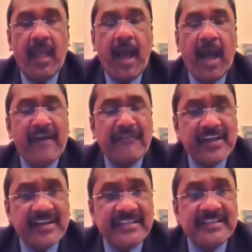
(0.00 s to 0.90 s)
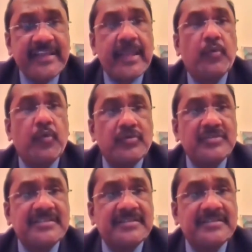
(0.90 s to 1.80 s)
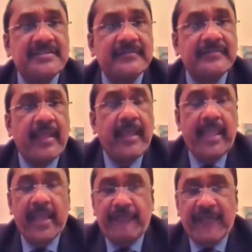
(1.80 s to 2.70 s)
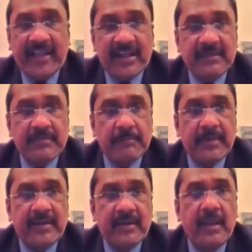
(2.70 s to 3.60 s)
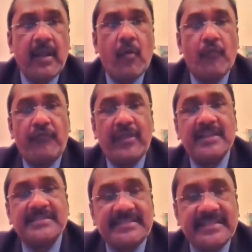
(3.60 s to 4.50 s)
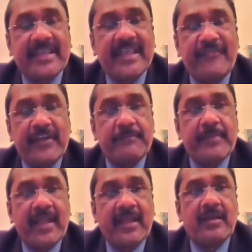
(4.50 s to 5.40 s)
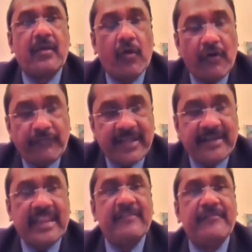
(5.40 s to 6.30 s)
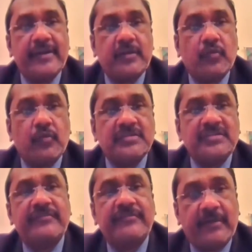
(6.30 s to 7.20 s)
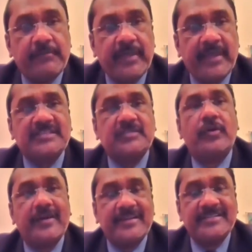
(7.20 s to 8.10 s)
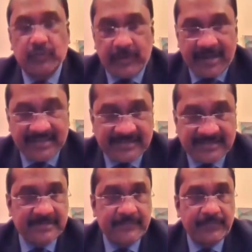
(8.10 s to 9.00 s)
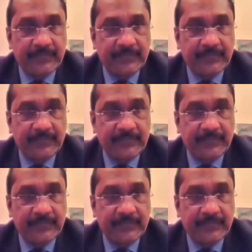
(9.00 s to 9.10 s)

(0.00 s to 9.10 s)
after teaching a course, a faculty member will seek a feedback of the delivered course from his or her students.